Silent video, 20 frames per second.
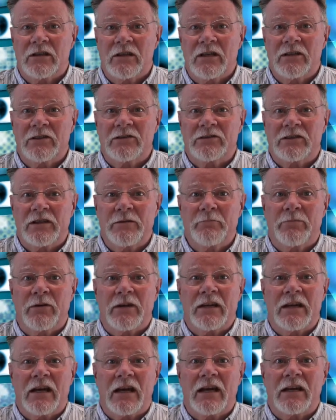is
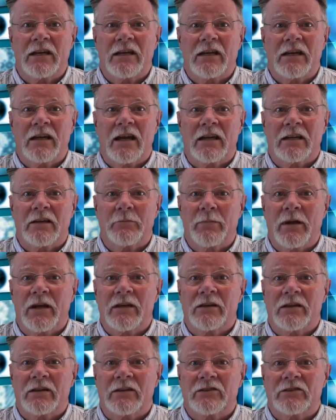simply aiding and
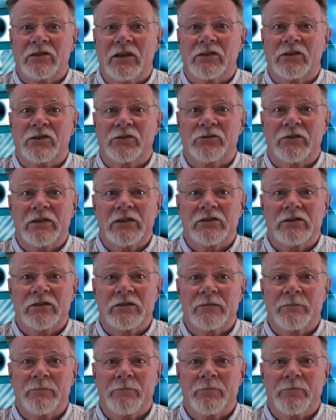abetting such treason.